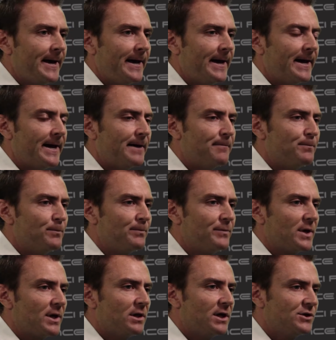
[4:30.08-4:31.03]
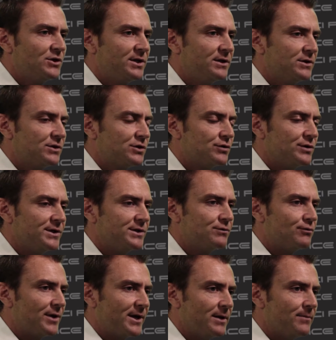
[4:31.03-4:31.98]
Clutch
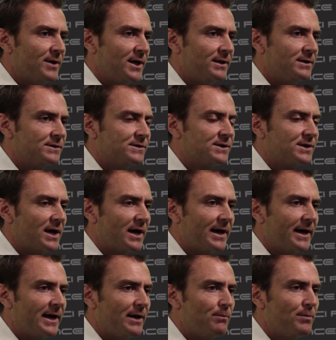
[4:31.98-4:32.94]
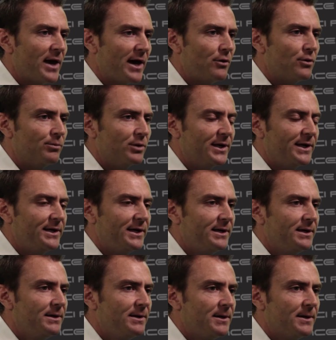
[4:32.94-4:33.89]
Industries recommends a power
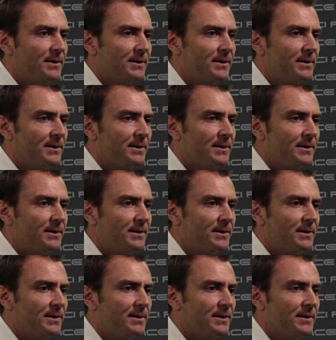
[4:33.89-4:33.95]
bleeding